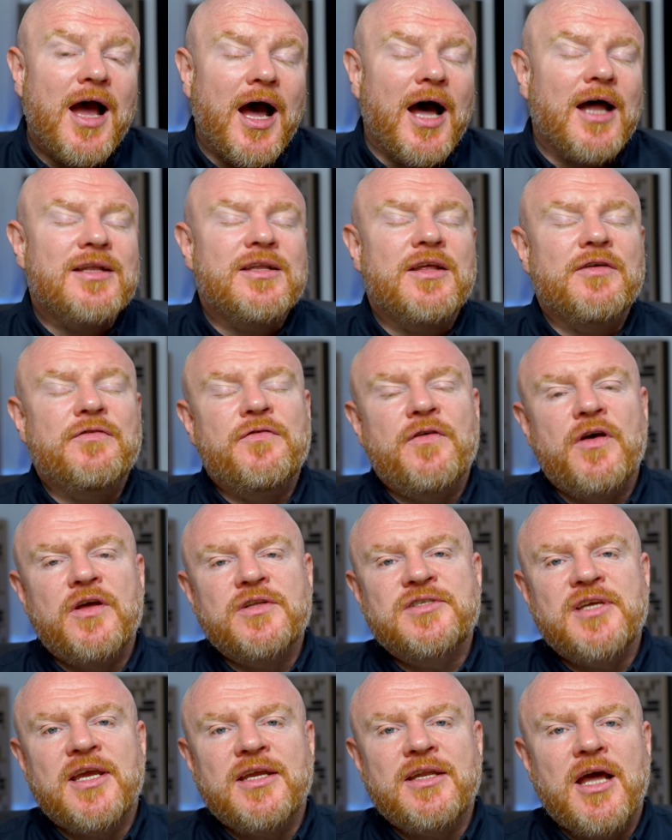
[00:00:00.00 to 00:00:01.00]
under
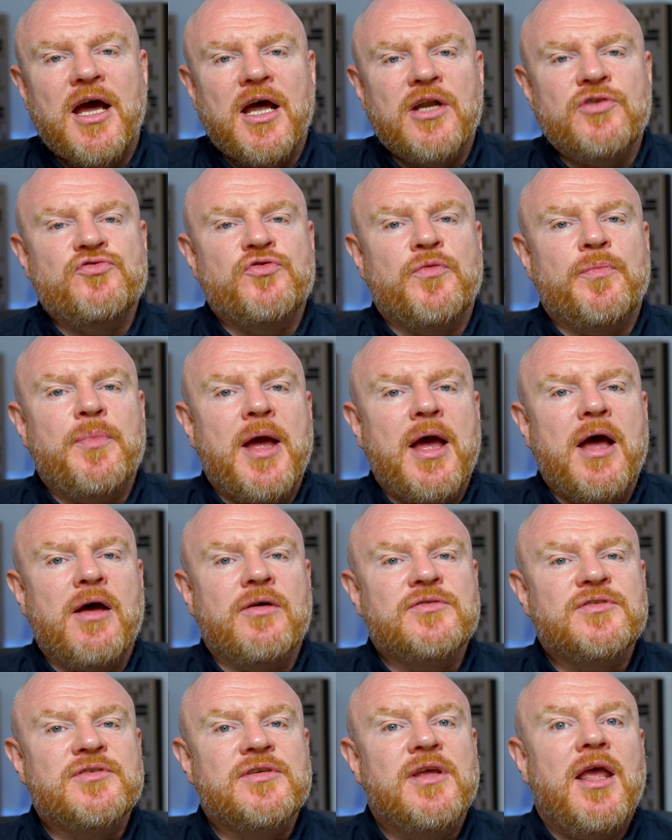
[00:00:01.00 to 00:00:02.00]

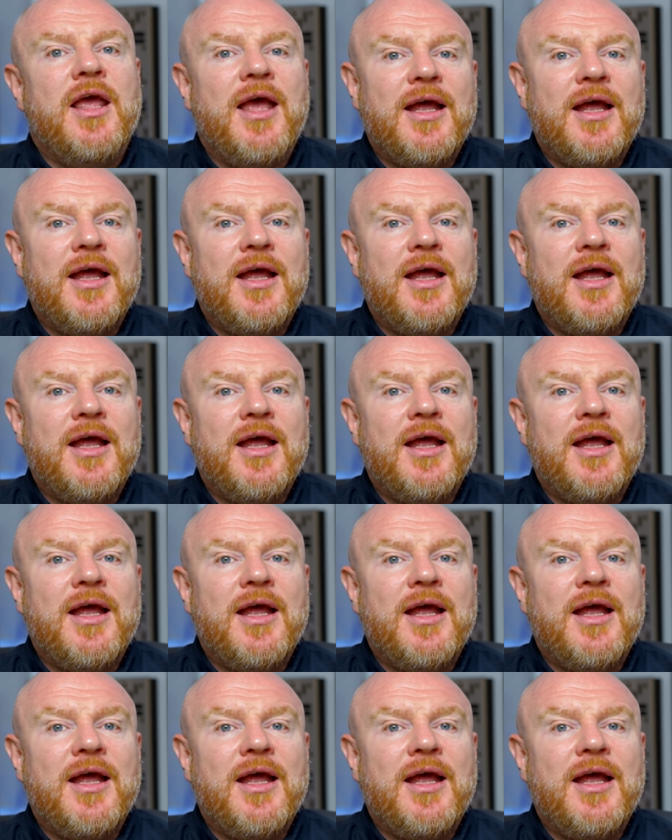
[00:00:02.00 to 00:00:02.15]
£1,300.